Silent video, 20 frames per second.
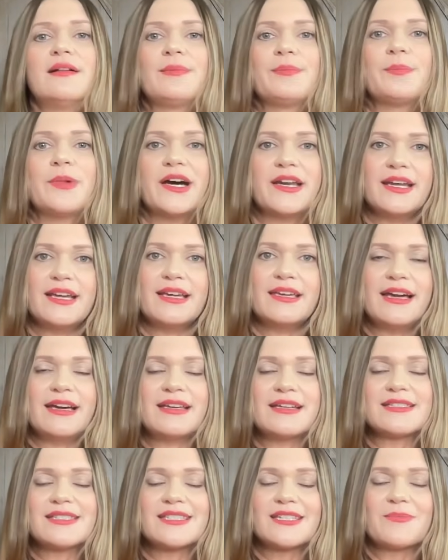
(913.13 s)
But
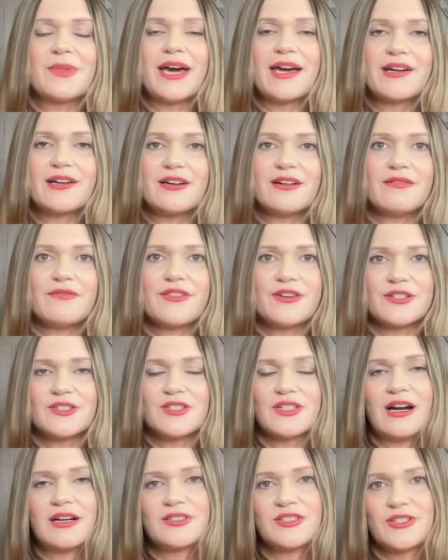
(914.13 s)
again, it's a matter of their
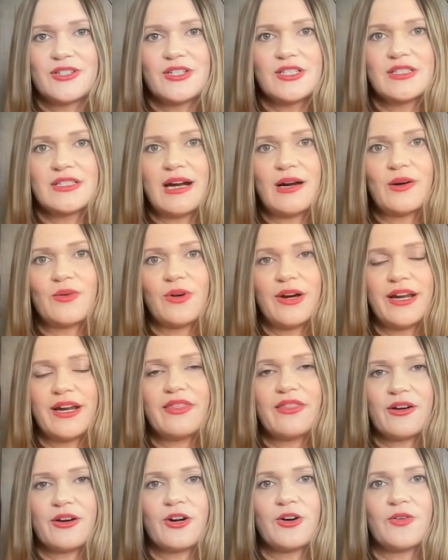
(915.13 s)
doctors not running
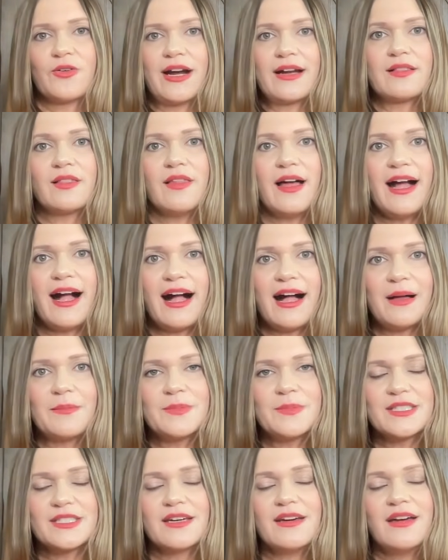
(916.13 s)
the correct
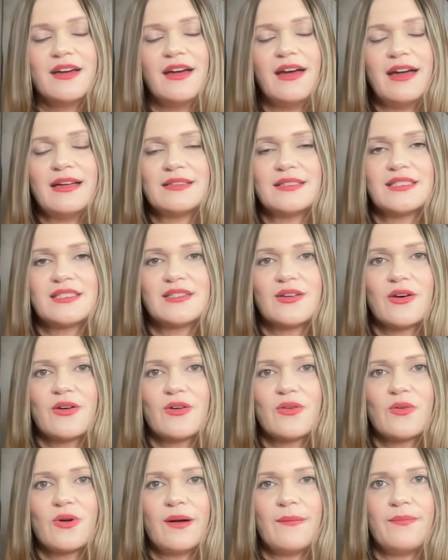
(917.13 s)
labs. And
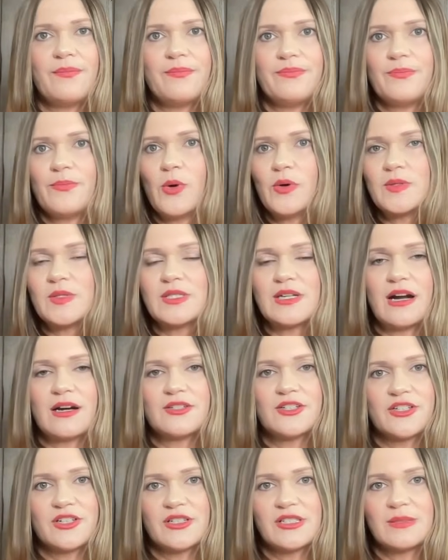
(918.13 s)
so most
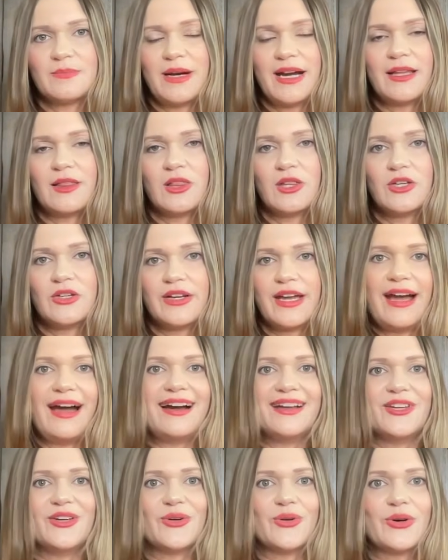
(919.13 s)
doctors might look
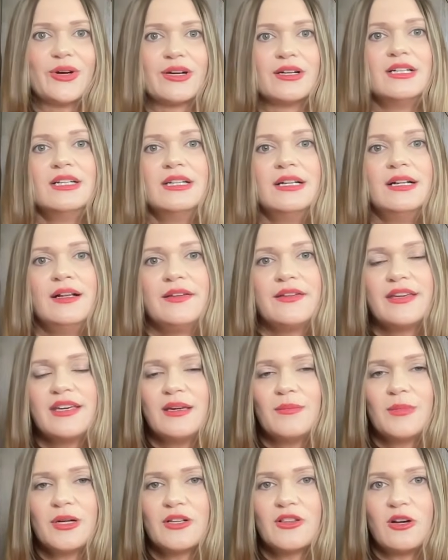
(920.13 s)
at your
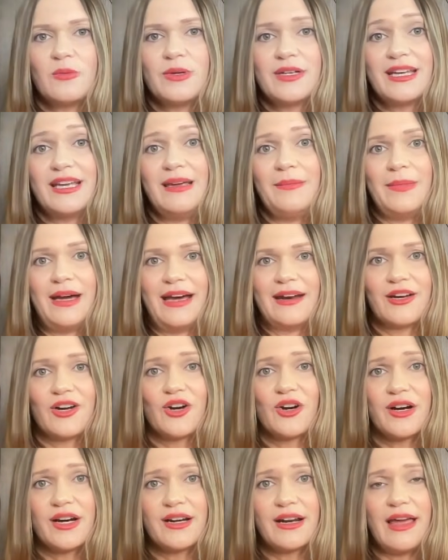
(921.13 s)
hemoglobin
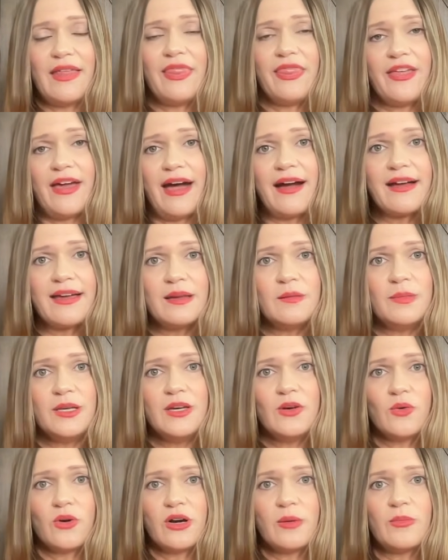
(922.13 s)
hematocrit, and that can be
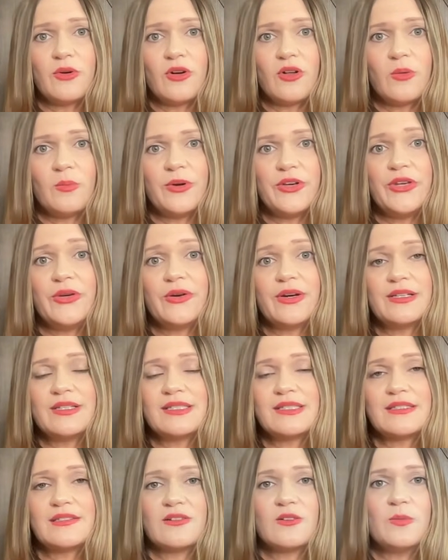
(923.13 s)
normal, but you can
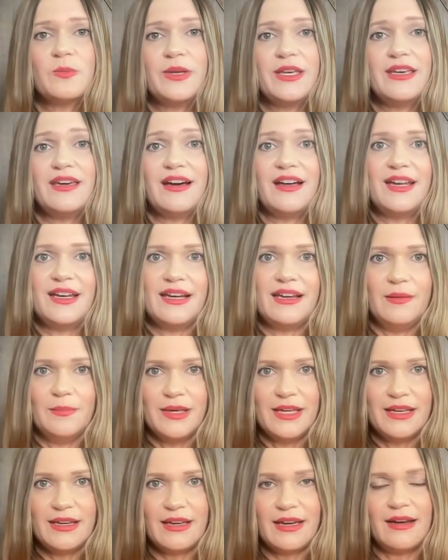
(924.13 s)
still be
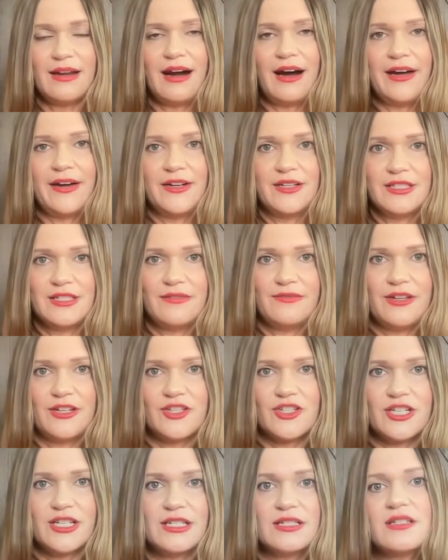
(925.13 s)
anemic and iron
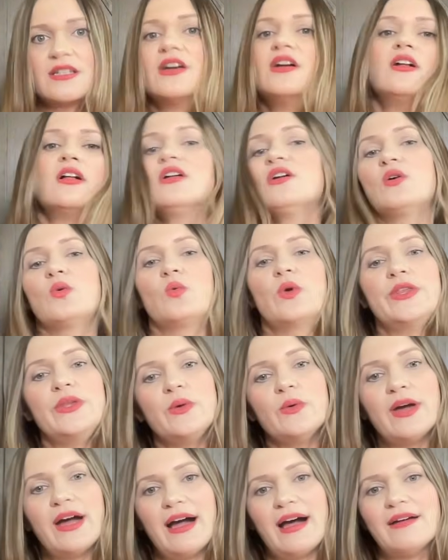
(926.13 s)
deficient when
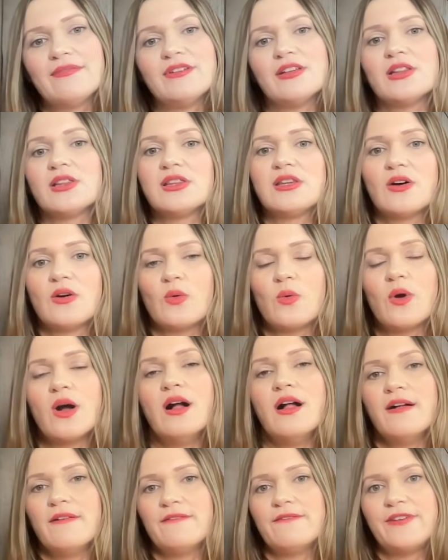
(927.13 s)
you have low
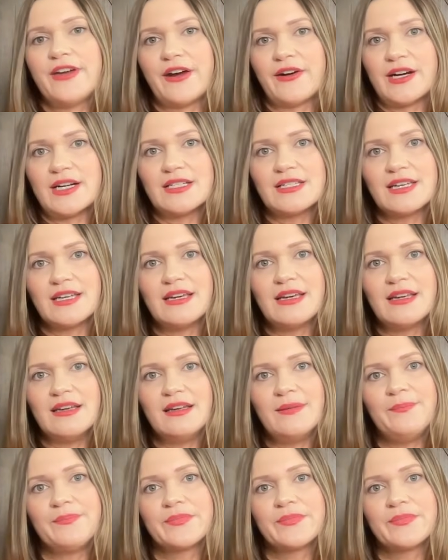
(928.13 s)
ferritin.